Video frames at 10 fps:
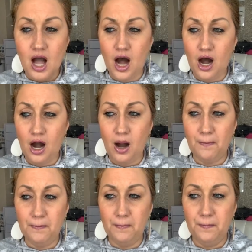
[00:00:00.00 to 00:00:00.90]

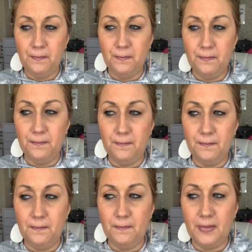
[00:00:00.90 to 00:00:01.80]
Um,
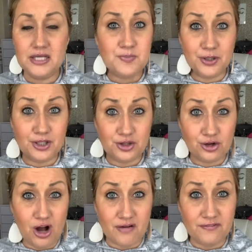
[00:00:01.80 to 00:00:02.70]
it's building their
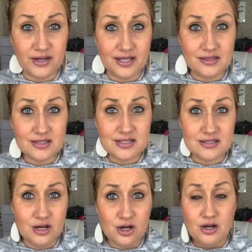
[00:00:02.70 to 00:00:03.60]

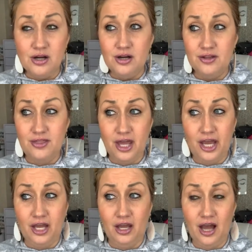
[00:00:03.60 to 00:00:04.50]
confidence.
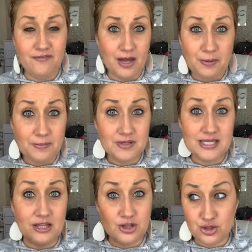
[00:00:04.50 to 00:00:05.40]
They, I've had people
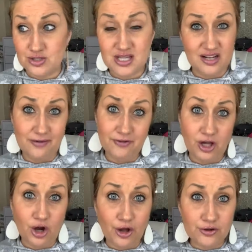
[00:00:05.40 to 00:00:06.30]
say that their
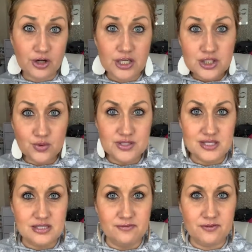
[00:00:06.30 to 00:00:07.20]
significant other is
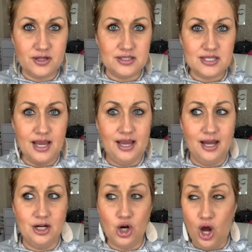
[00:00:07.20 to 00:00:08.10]
noticing difference
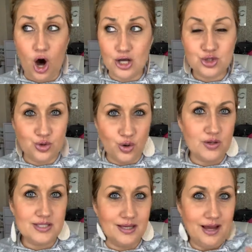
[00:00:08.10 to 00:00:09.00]
and also
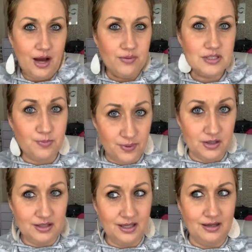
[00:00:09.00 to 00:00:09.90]
noticing how it's
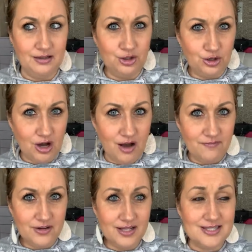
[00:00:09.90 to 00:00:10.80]
building their
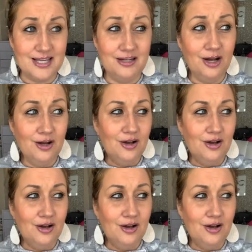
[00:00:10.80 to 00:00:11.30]
confidence and